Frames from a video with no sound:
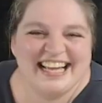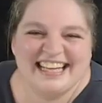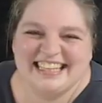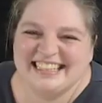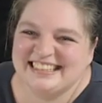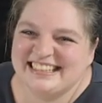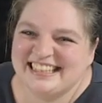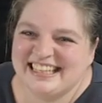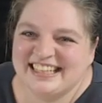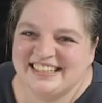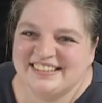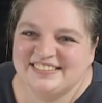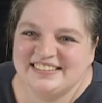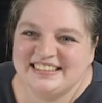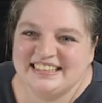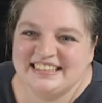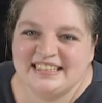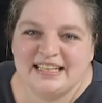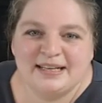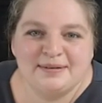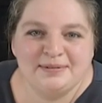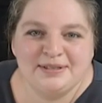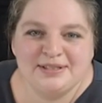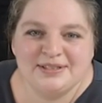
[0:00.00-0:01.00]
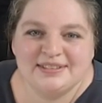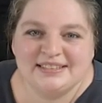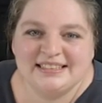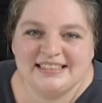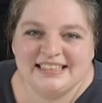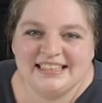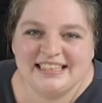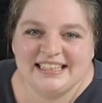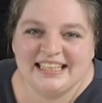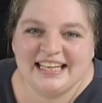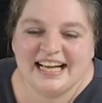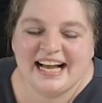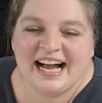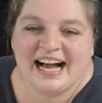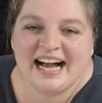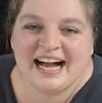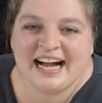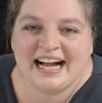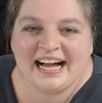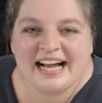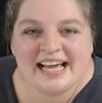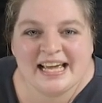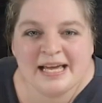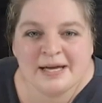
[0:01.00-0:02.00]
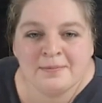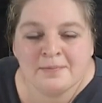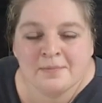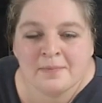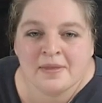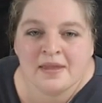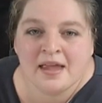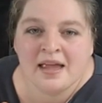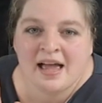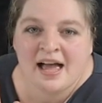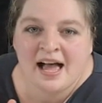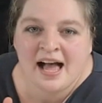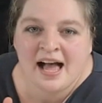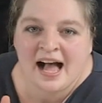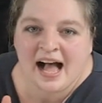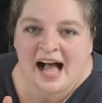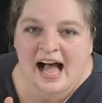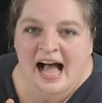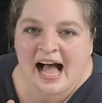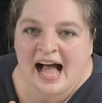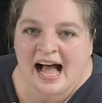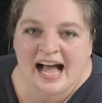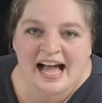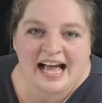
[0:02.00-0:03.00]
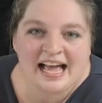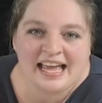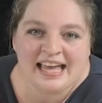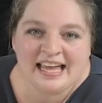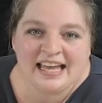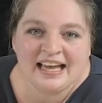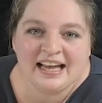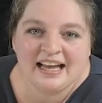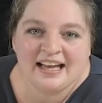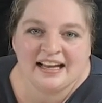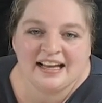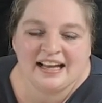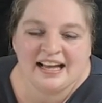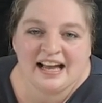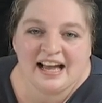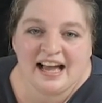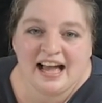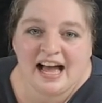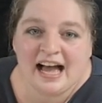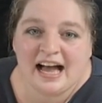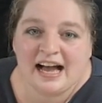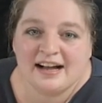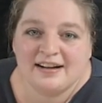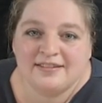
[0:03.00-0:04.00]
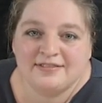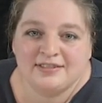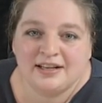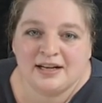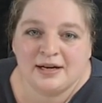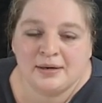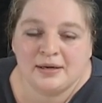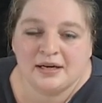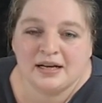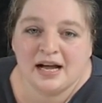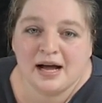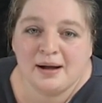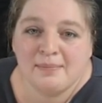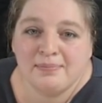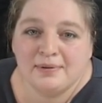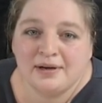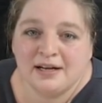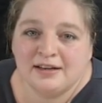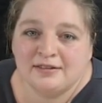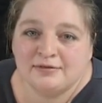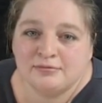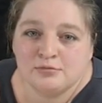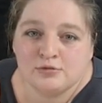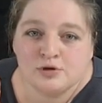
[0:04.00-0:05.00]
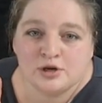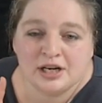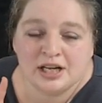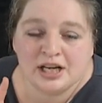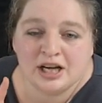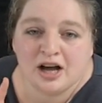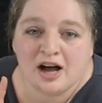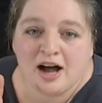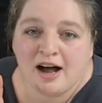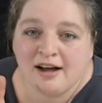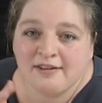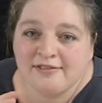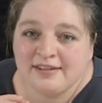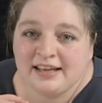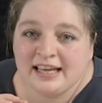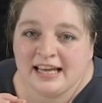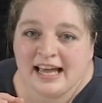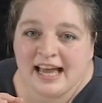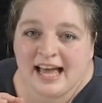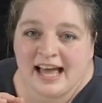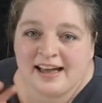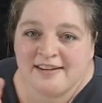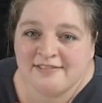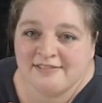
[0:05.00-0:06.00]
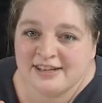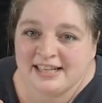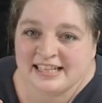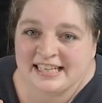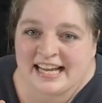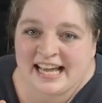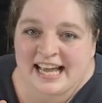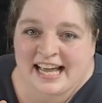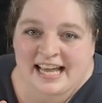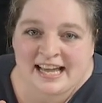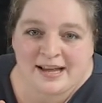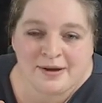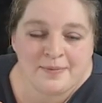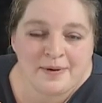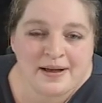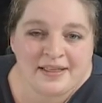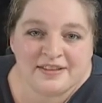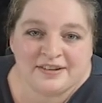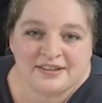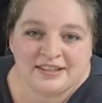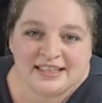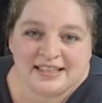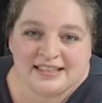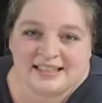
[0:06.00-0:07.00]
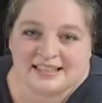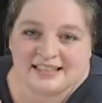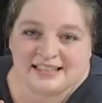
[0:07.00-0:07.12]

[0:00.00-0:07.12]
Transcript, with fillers: It's Hannah with W T I. I have a cup of morning coffee every day, whether it